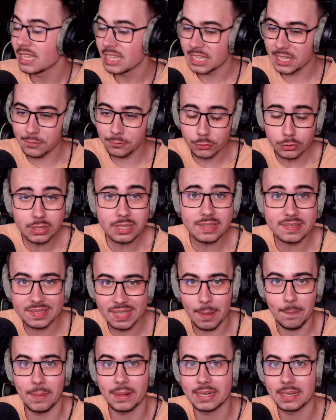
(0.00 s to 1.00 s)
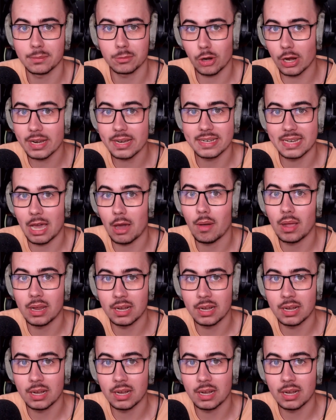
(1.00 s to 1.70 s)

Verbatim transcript: If you disable them right now,